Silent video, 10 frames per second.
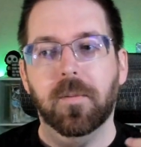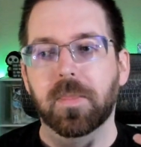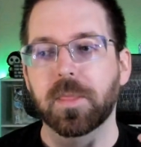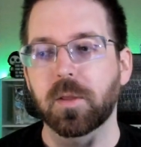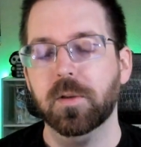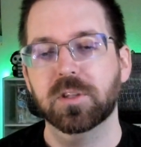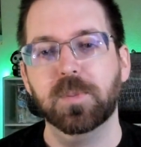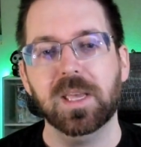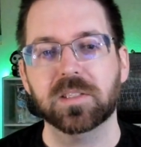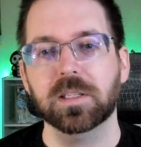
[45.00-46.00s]
There's
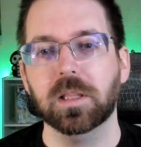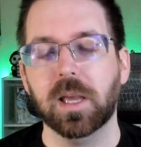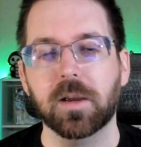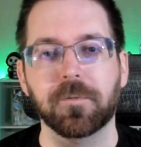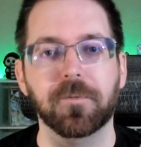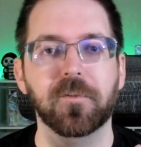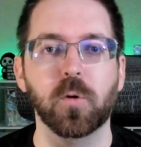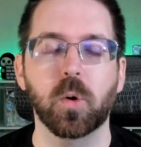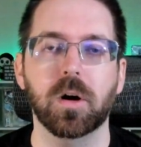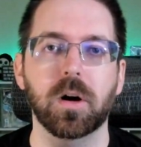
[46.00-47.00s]
basically like
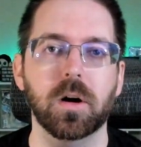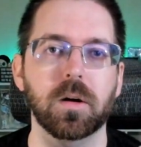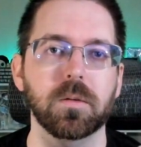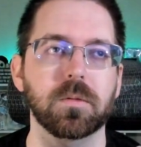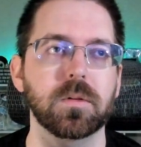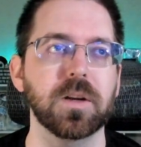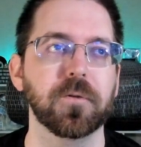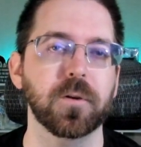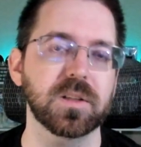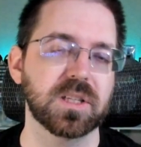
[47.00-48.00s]
4
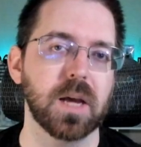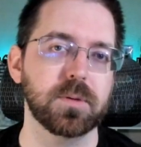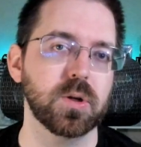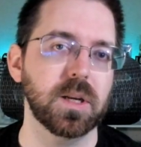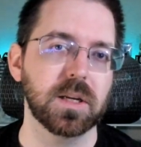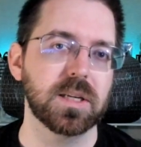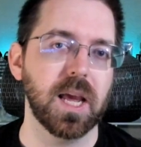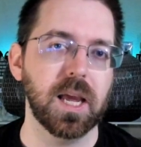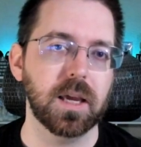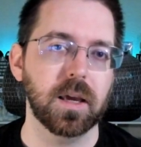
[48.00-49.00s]
different steps you need to
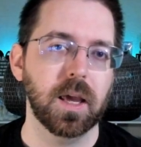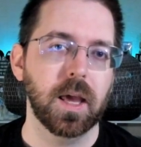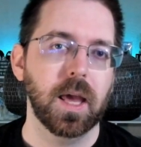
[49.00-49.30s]
take,